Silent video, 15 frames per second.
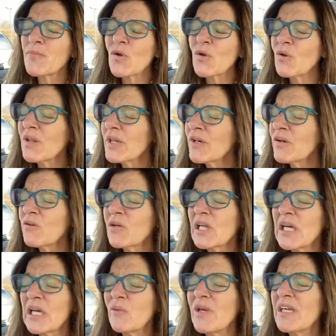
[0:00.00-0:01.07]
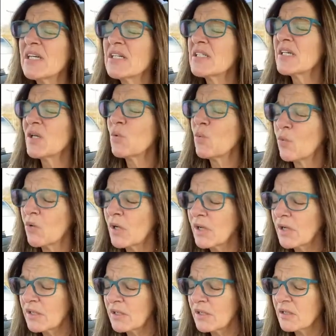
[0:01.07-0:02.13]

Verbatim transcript: Or literally we can take one,